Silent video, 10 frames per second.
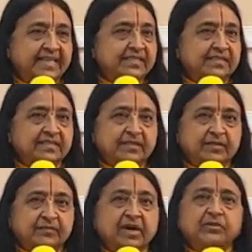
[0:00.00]
That's
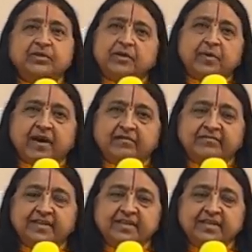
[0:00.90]
Madhurya
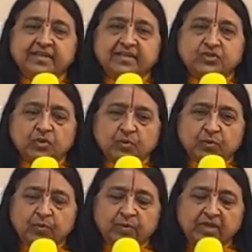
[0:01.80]
Bhav.
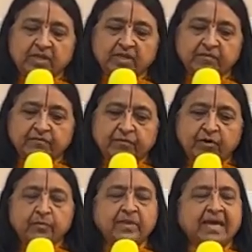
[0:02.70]
So we
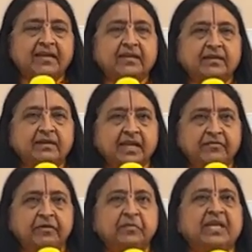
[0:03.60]
form that
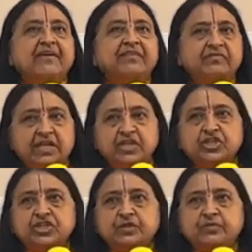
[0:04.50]
lover-beloved
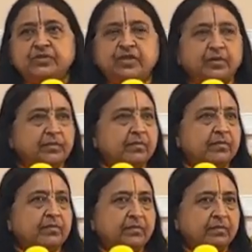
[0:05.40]
relationship with
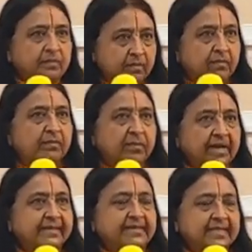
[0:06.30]
him
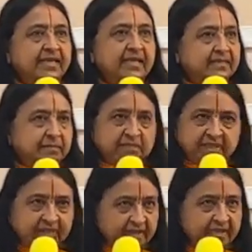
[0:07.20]
by singing
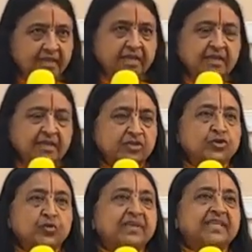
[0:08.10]
something like
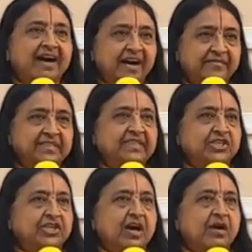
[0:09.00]
Jhumat
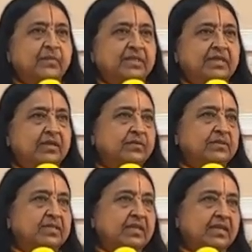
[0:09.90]
Avat Sham
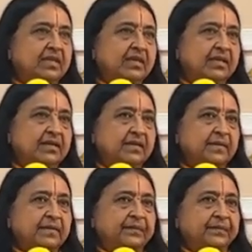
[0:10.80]
Dekhu Sakhi
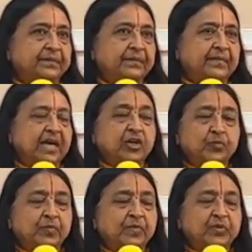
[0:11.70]

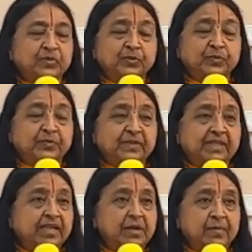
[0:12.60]
Anupam Roop
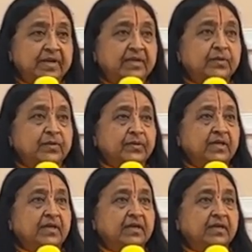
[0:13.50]
Neelamani
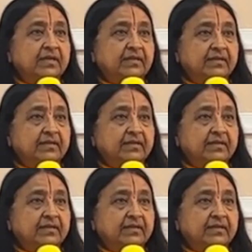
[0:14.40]
Kori.